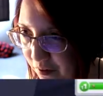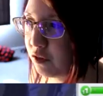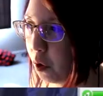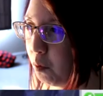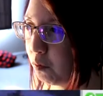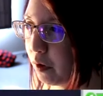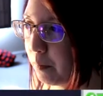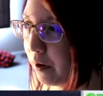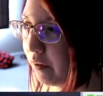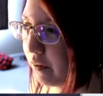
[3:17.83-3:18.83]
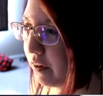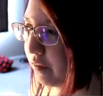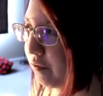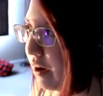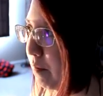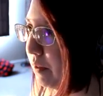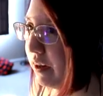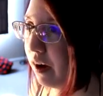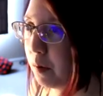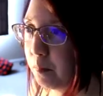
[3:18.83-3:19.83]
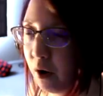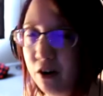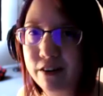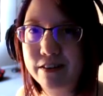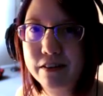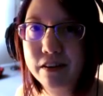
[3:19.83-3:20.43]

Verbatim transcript: Don't rip her family apart.